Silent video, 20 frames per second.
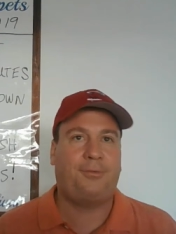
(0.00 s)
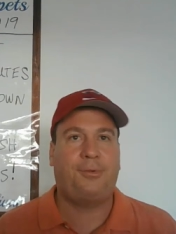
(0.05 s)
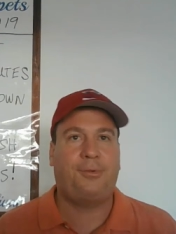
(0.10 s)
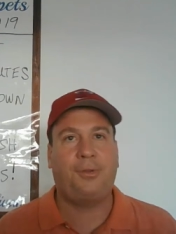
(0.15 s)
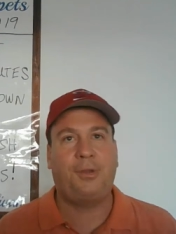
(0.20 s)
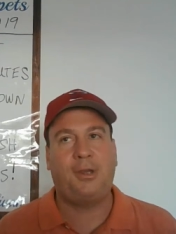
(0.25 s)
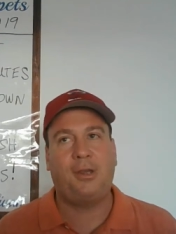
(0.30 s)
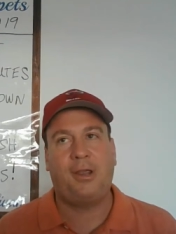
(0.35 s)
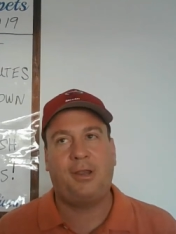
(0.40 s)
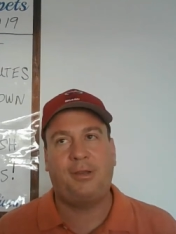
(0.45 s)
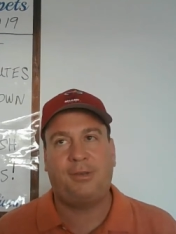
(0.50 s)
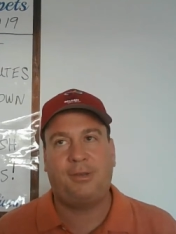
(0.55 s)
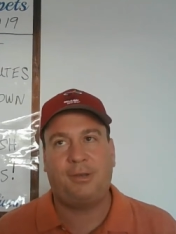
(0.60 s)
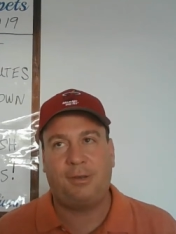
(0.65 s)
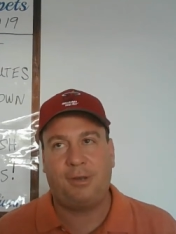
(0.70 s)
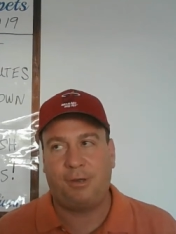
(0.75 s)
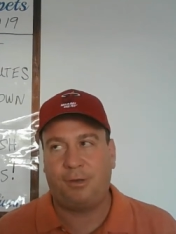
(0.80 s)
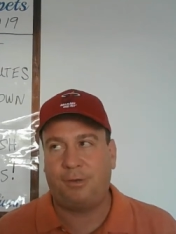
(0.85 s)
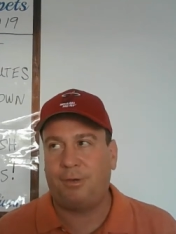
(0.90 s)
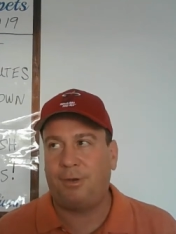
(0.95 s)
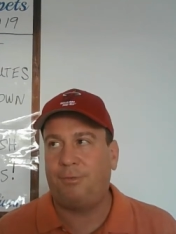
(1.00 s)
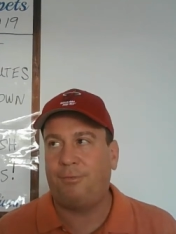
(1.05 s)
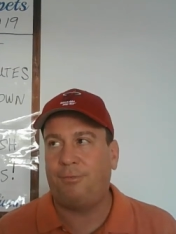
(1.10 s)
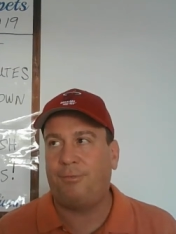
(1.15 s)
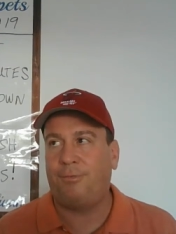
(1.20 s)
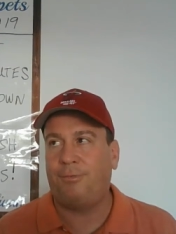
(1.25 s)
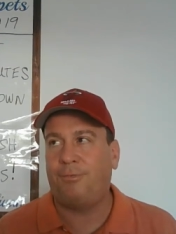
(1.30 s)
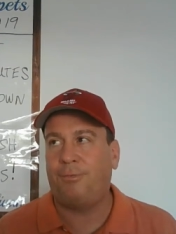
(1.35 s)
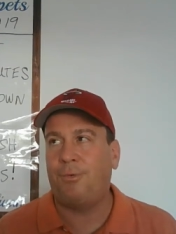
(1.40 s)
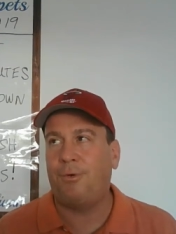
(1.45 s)
really nice addition
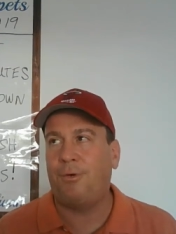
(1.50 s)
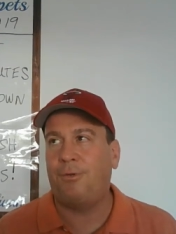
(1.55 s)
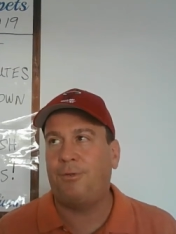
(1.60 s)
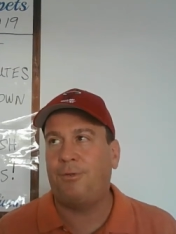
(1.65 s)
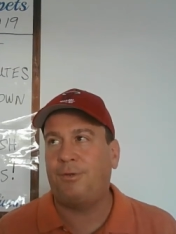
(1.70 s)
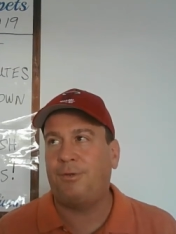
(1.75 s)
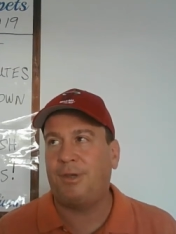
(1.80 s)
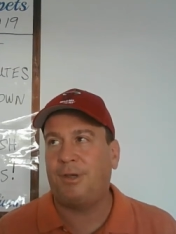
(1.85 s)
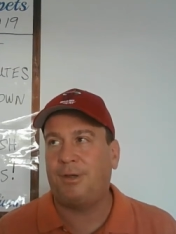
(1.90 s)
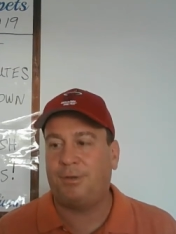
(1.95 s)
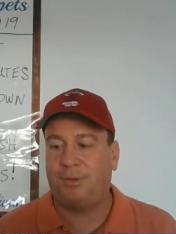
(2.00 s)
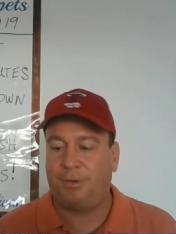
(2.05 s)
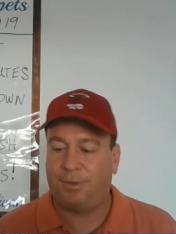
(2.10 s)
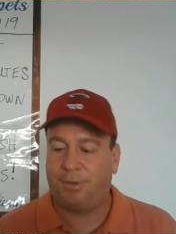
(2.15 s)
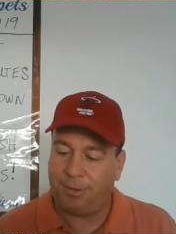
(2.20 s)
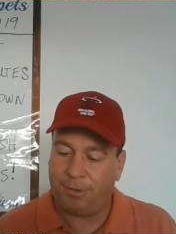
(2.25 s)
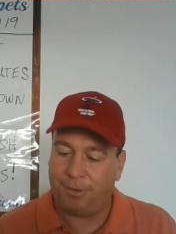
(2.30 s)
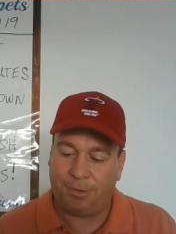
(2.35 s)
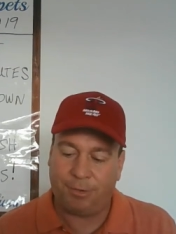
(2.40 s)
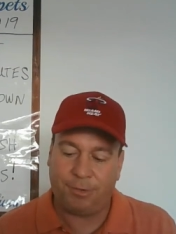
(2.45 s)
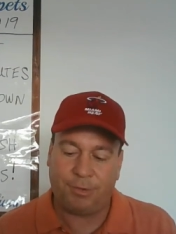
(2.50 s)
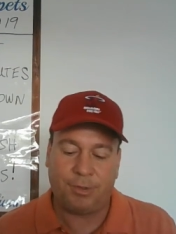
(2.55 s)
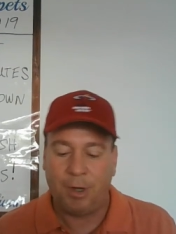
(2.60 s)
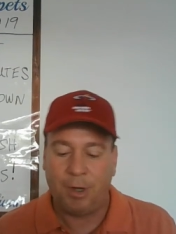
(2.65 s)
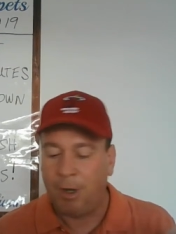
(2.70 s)
for the Sixers.